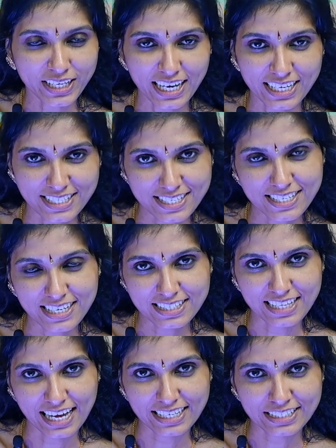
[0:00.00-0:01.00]
we can
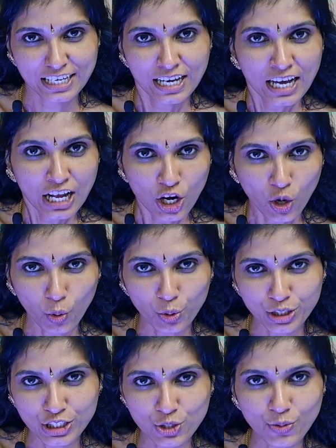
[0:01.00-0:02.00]
see that
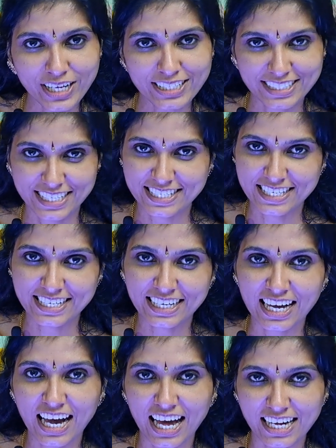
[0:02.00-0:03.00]
Lorenzo and
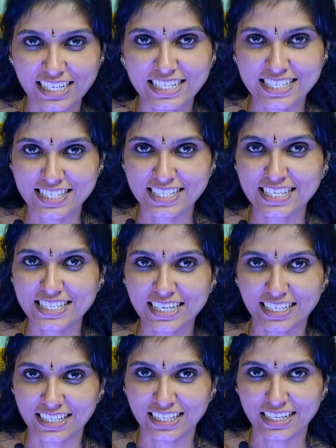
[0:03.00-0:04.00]
Jessica are
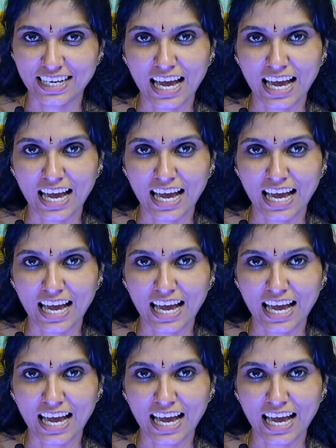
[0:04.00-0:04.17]
discussing